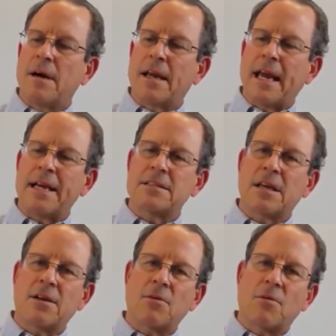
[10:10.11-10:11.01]
a
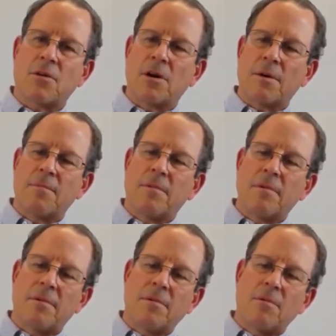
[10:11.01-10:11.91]
gasket or
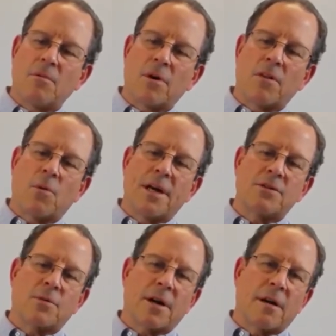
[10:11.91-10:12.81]
one of the
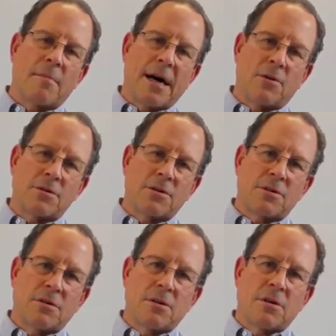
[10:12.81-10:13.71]
ways we're going to mount
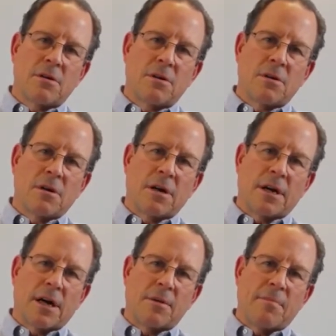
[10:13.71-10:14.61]

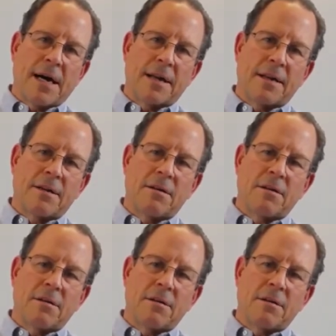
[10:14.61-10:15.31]
an unbonded